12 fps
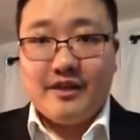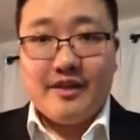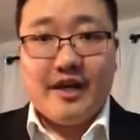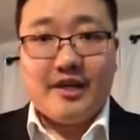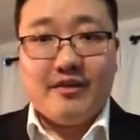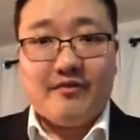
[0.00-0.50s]

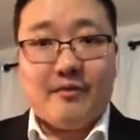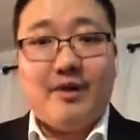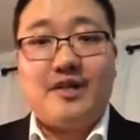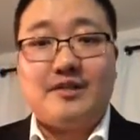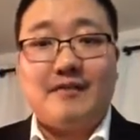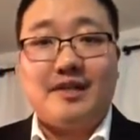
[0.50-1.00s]
Thank you for
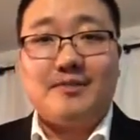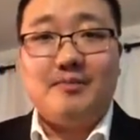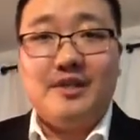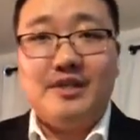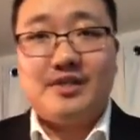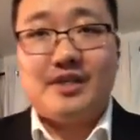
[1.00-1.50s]
watching my
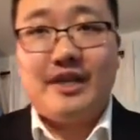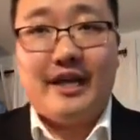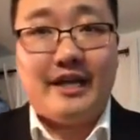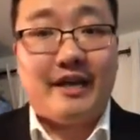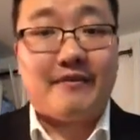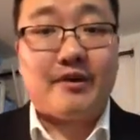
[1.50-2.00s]
speech,
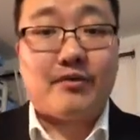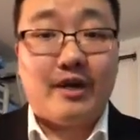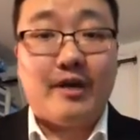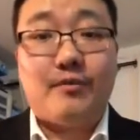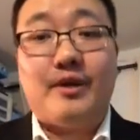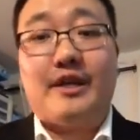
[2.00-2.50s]
and have a
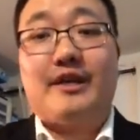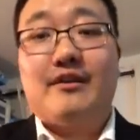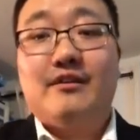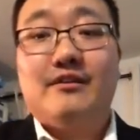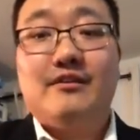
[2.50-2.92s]
great week.